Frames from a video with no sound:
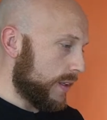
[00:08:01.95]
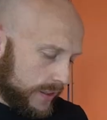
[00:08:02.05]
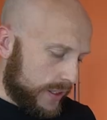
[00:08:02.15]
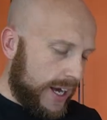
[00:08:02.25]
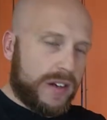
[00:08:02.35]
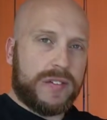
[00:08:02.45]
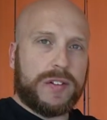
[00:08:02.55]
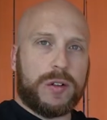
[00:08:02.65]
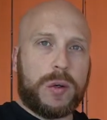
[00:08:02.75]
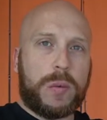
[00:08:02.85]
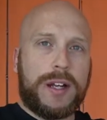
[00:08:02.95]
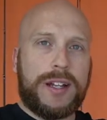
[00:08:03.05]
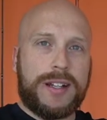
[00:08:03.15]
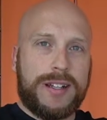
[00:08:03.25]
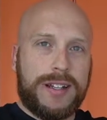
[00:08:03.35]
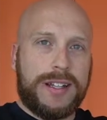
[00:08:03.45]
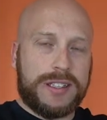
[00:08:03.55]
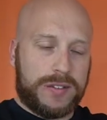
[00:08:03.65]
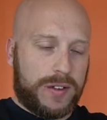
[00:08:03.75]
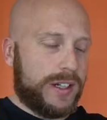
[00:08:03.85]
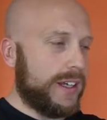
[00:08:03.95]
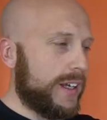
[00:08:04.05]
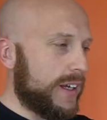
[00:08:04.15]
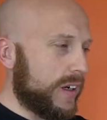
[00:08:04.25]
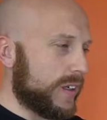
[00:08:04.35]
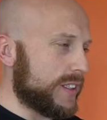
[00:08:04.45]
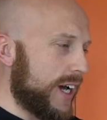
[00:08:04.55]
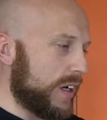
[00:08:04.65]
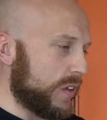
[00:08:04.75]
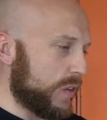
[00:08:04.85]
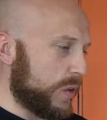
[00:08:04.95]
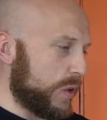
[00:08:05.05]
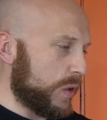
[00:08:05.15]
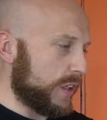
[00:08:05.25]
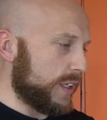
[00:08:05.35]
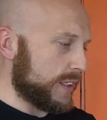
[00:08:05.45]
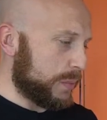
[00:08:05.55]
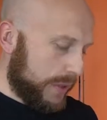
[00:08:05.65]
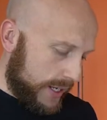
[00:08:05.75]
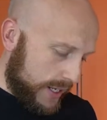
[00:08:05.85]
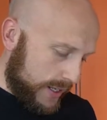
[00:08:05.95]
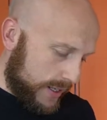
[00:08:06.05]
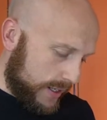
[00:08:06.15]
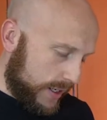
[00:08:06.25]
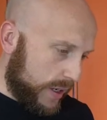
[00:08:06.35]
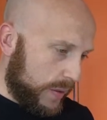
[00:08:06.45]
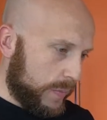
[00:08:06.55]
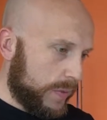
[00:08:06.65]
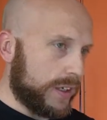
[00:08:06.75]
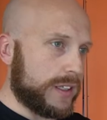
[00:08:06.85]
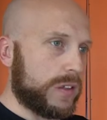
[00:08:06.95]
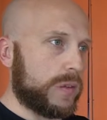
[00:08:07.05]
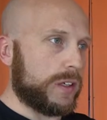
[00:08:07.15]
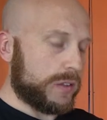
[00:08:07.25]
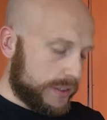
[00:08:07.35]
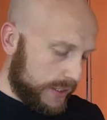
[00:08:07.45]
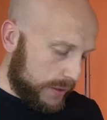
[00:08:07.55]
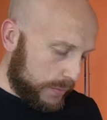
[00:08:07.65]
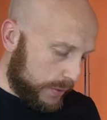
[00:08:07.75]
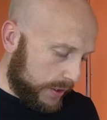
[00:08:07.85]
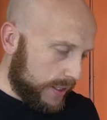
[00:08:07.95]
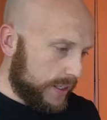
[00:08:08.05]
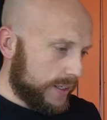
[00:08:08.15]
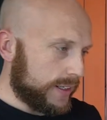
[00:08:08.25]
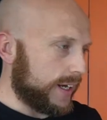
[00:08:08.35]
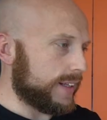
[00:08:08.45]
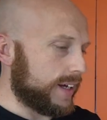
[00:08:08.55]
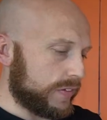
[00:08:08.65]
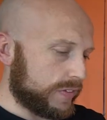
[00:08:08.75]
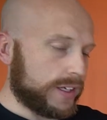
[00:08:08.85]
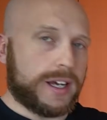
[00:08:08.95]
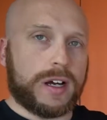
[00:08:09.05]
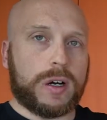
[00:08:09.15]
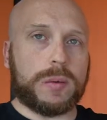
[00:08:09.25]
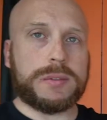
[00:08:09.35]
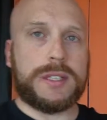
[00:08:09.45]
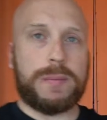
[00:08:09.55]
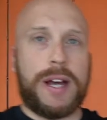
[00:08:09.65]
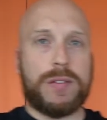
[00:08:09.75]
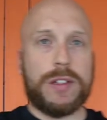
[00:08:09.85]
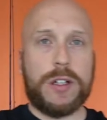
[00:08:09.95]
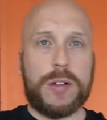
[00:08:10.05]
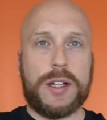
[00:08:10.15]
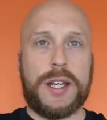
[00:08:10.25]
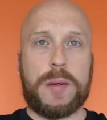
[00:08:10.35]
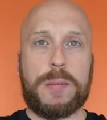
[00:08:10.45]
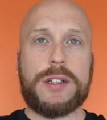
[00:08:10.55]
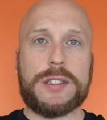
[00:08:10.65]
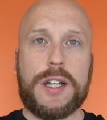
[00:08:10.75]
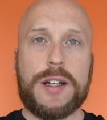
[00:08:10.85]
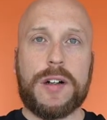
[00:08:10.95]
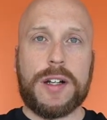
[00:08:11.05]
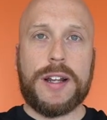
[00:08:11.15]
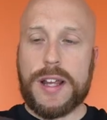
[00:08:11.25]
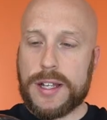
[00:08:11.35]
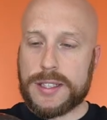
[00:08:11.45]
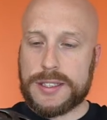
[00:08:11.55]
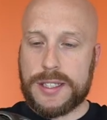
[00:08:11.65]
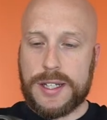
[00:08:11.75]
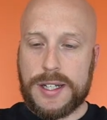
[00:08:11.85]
You kind of feel the weight in these right here. It's kind of a little hard to explain um, right at the real seat, but that definitely helps. I'm not really going to get much lighter than this.